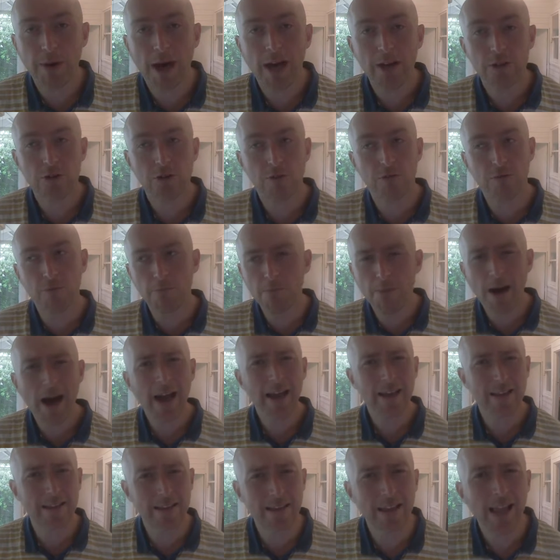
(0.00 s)
part of
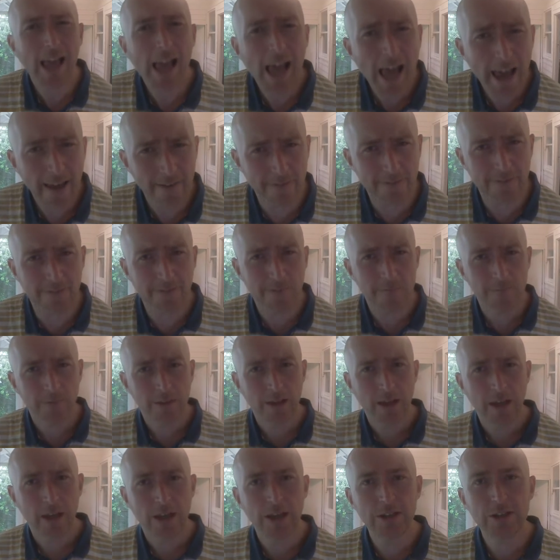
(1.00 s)
my life.
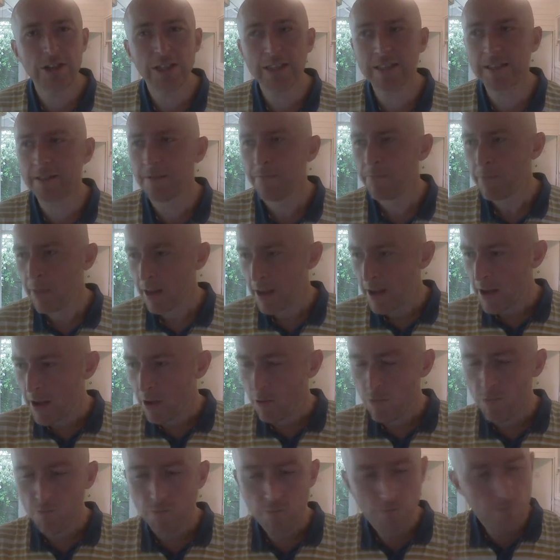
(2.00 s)
It just
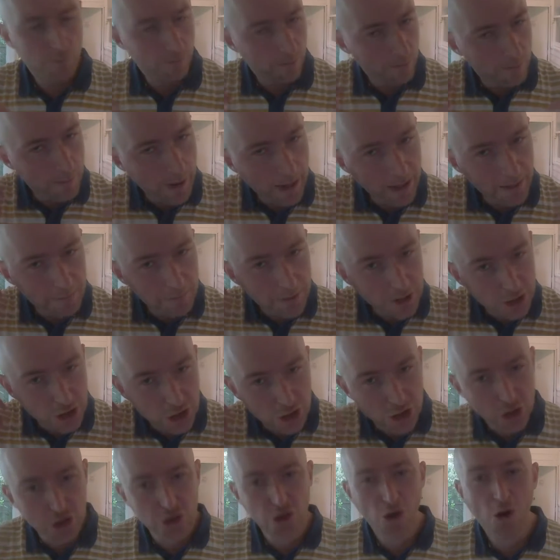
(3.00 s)
made me
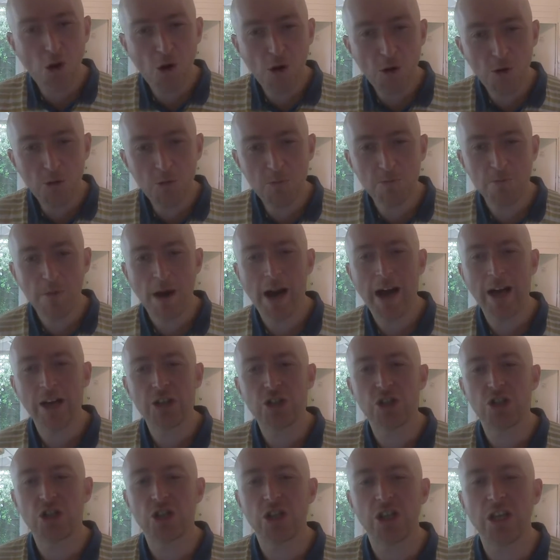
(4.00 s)
so
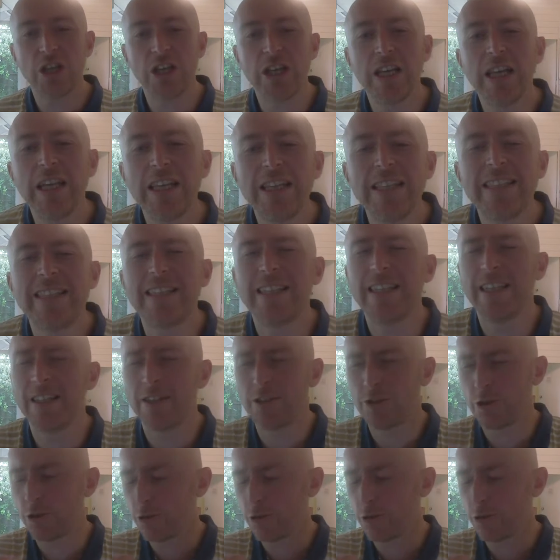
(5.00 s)
much easier